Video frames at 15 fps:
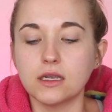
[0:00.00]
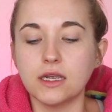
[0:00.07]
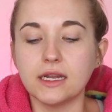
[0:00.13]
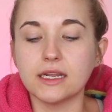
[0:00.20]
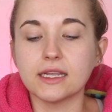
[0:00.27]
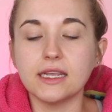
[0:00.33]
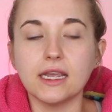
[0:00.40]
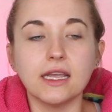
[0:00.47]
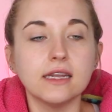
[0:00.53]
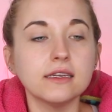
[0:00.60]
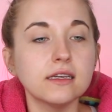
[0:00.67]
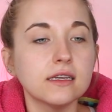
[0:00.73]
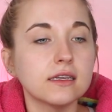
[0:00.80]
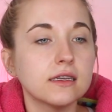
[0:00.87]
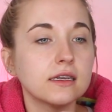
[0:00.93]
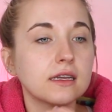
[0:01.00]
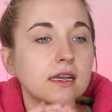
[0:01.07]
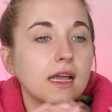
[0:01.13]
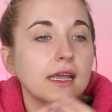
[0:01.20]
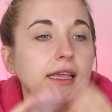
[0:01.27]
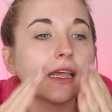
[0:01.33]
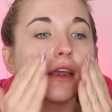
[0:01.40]
And again,
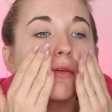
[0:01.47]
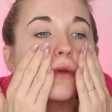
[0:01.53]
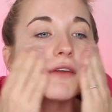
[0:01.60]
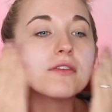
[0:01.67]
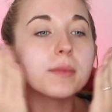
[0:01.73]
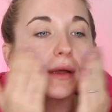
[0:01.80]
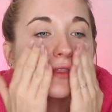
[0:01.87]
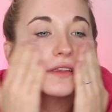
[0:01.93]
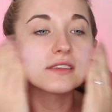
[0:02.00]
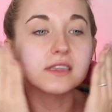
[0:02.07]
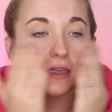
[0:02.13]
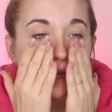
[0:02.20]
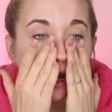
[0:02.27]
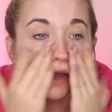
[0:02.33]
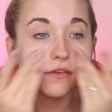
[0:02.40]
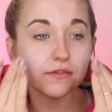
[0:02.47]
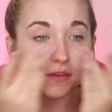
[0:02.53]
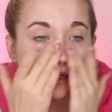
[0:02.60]
I can't rave about this enough.